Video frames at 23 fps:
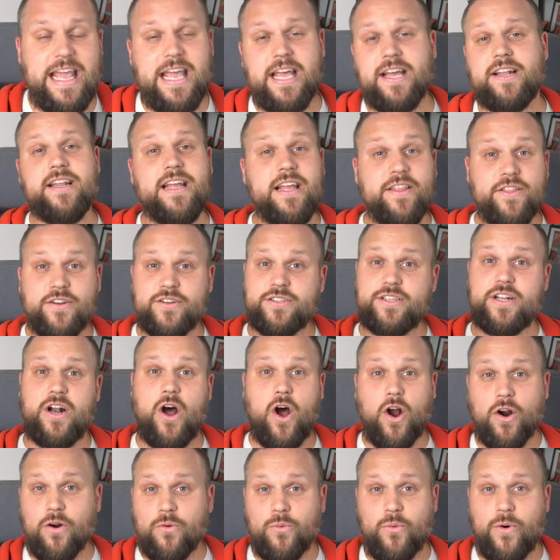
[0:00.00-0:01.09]
And there's an
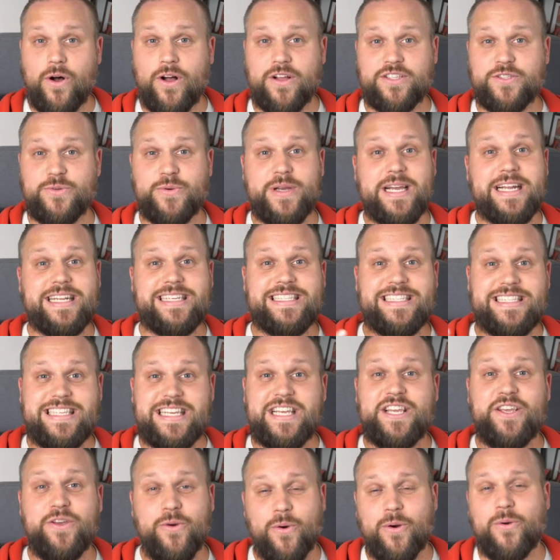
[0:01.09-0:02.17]
art wall so we get to
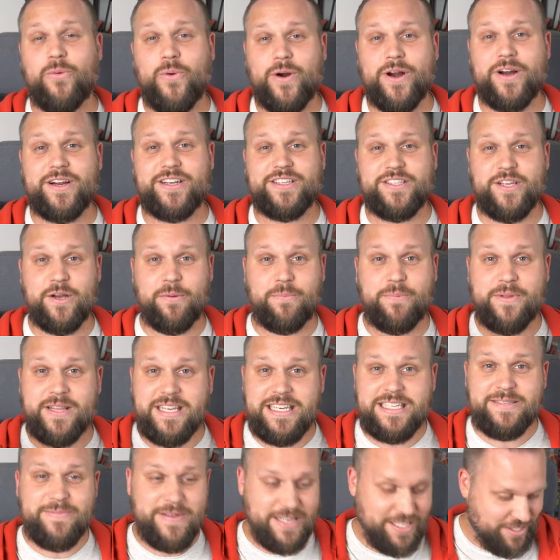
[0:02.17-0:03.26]
see your work. So
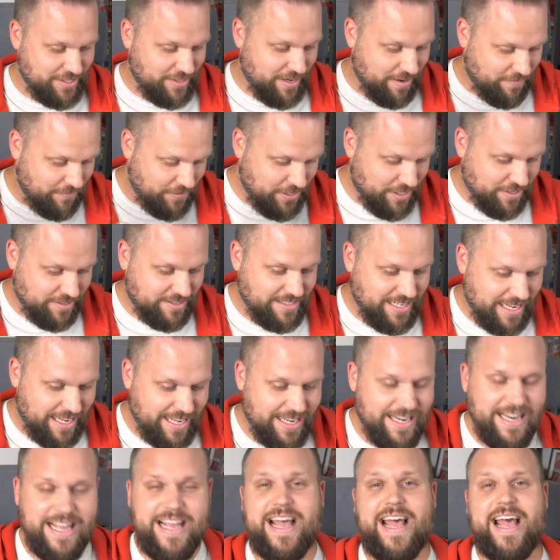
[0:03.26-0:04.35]
please make sure after you're
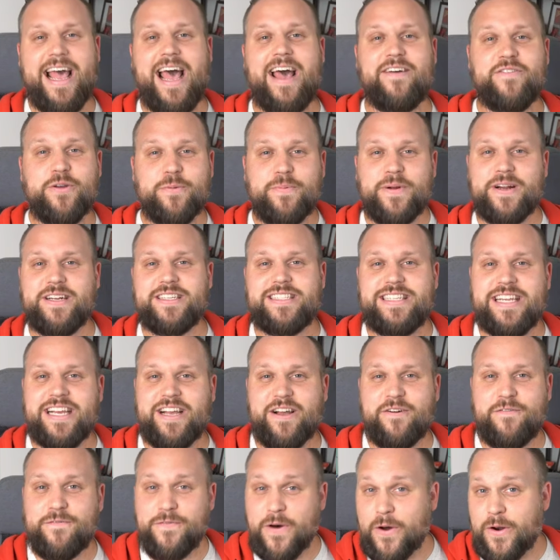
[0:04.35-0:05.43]
done have your parents
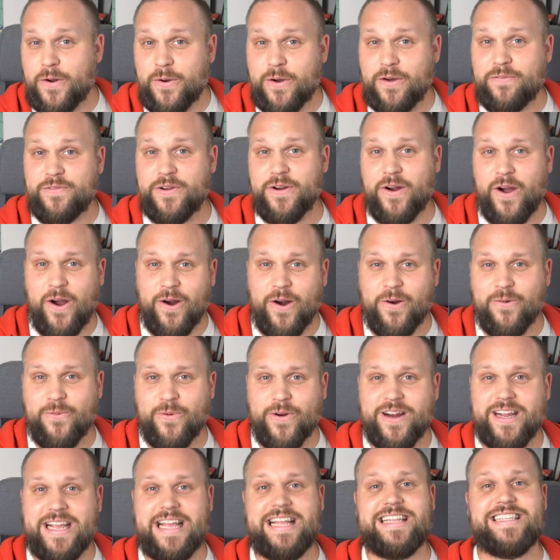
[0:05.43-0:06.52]
take a photo of your
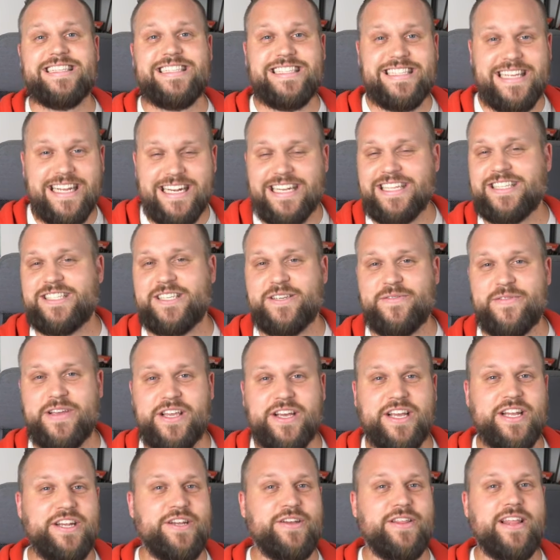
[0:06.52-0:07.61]
artwork and send it to me.
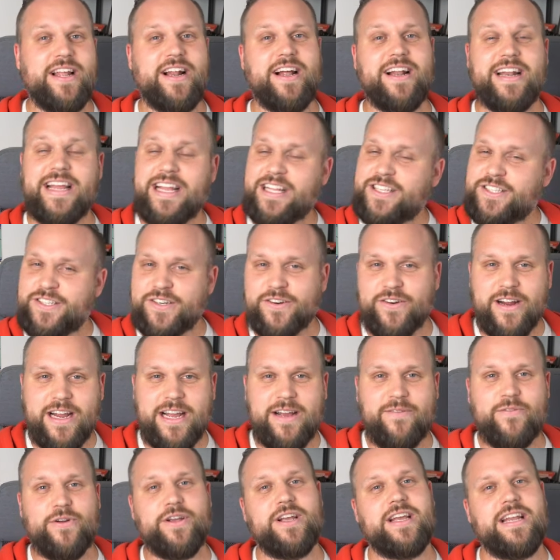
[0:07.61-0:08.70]
You can do that on
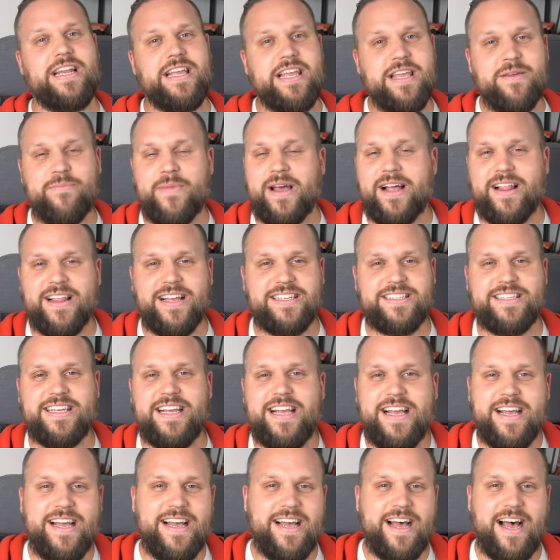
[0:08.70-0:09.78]
Instagram or you can email us.
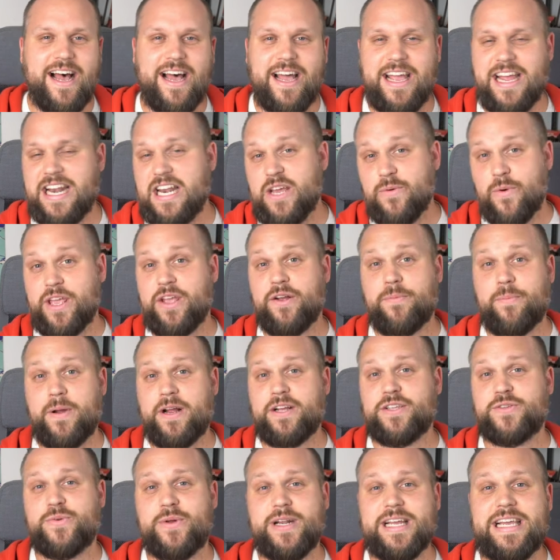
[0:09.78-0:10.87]
Uh, any way your
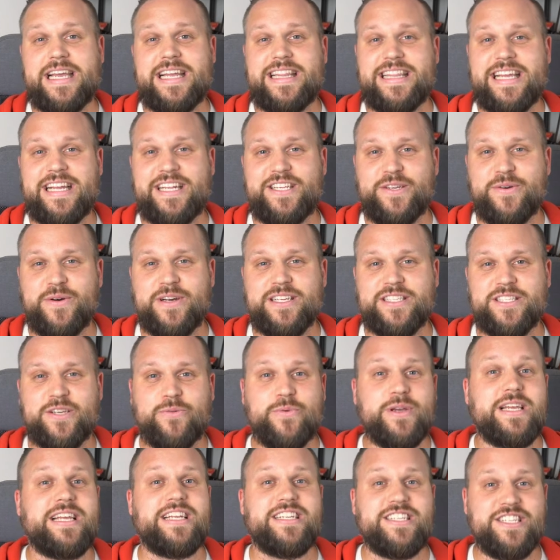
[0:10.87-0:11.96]
parents want to get that to us so
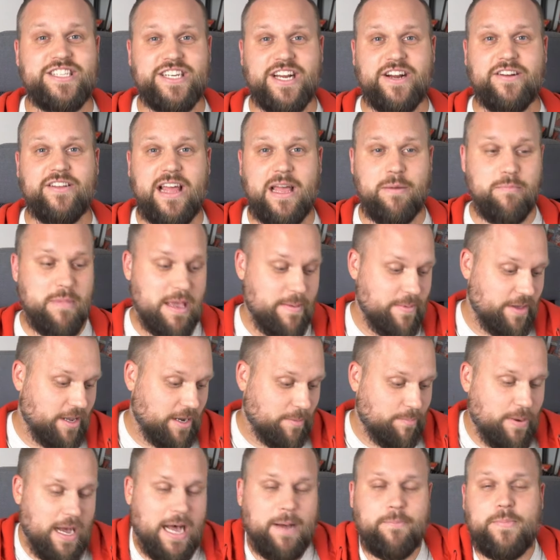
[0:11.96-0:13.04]
we can share that. Maybe
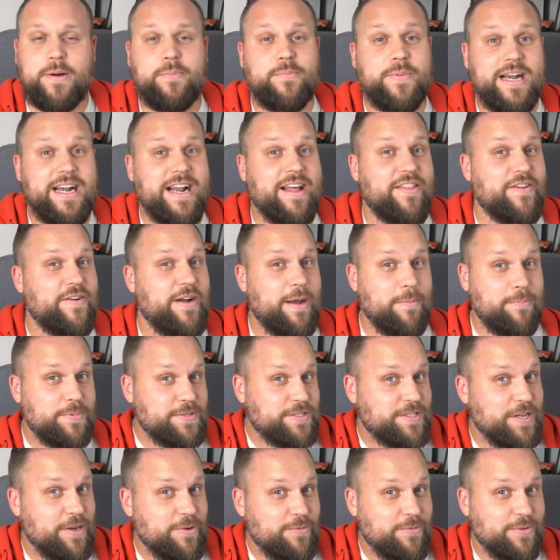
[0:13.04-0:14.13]
it'll pop up in another
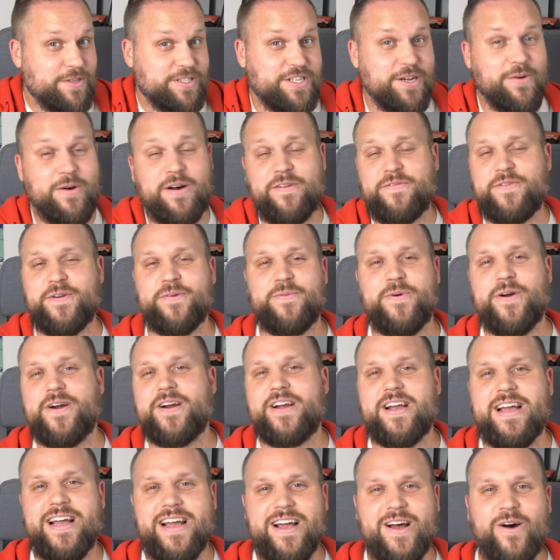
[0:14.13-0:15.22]
episode. We'll show off your
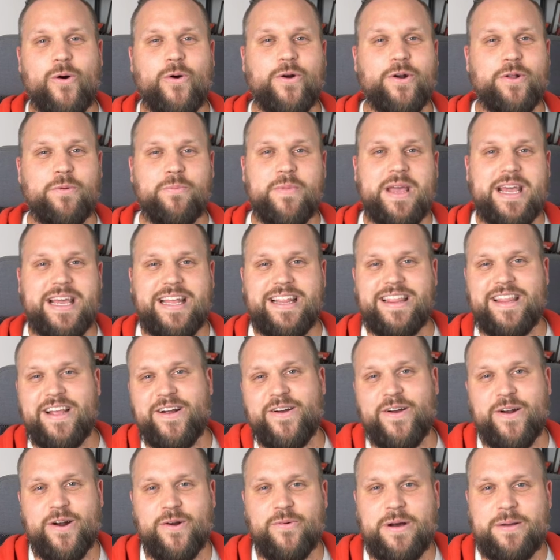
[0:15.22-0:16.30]
work or it'll make it there
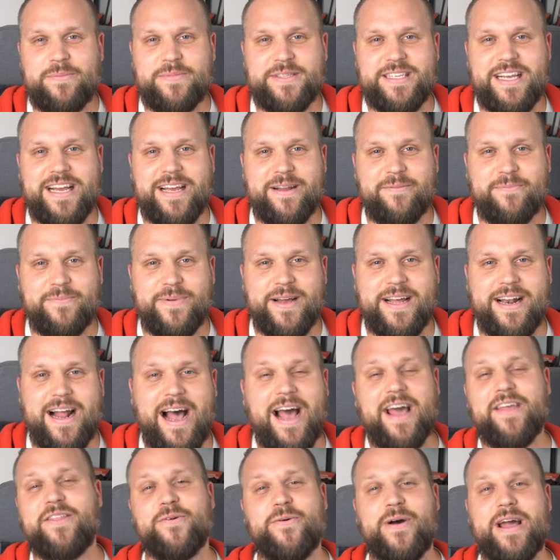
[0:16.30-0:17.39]
on our website. But
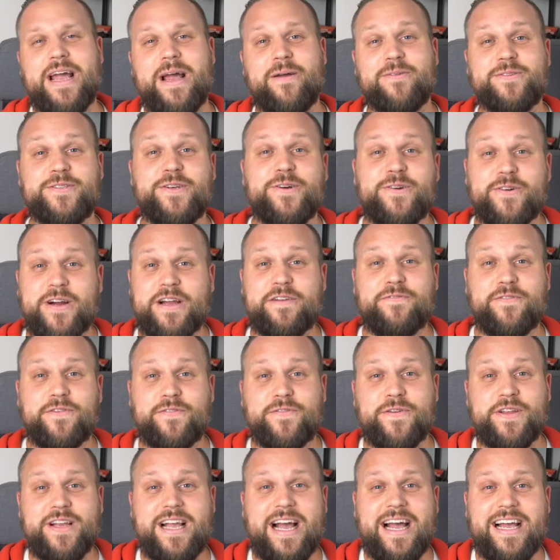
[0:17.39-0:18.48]
either way, I'm so grateful
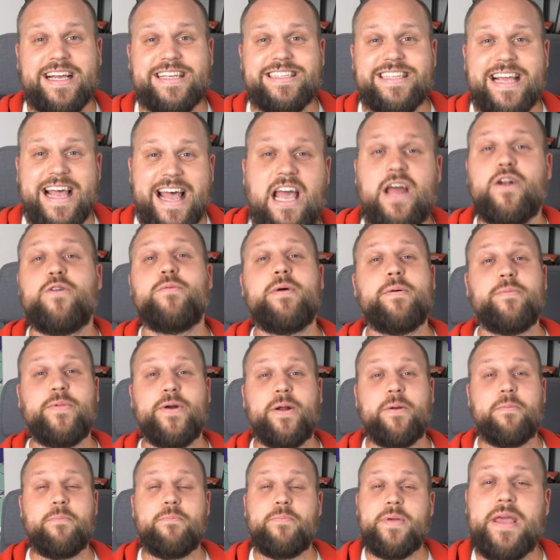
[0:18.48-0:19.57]
for you guys. And
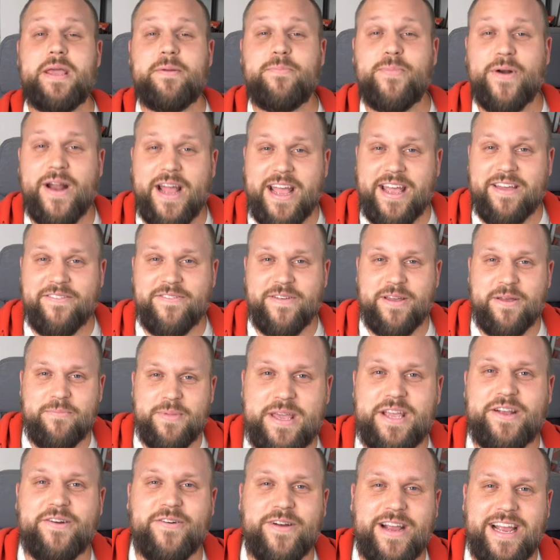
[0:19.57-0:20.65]
remember, be brave,
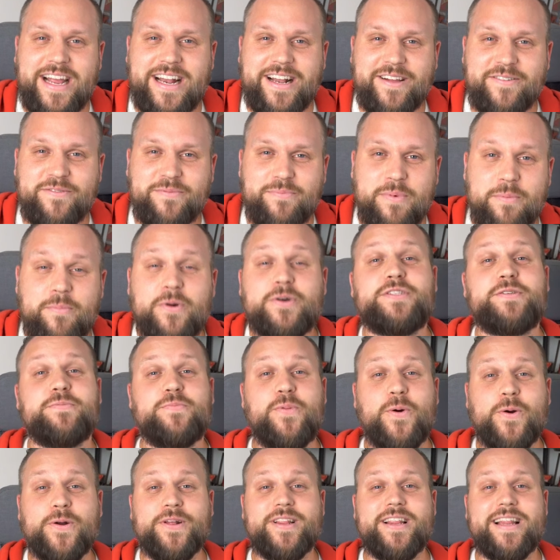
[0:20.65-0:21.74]
be creative, but most
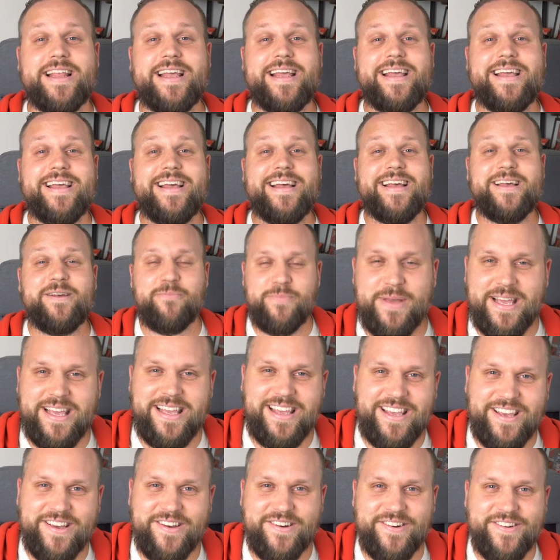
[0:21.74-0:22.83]
importantly, be
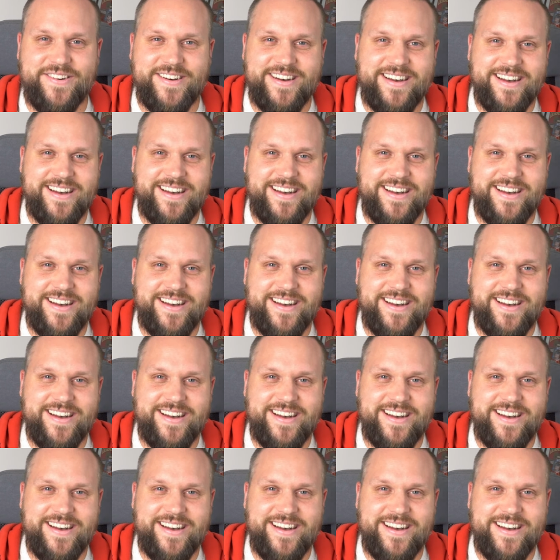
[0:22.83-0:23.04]
you.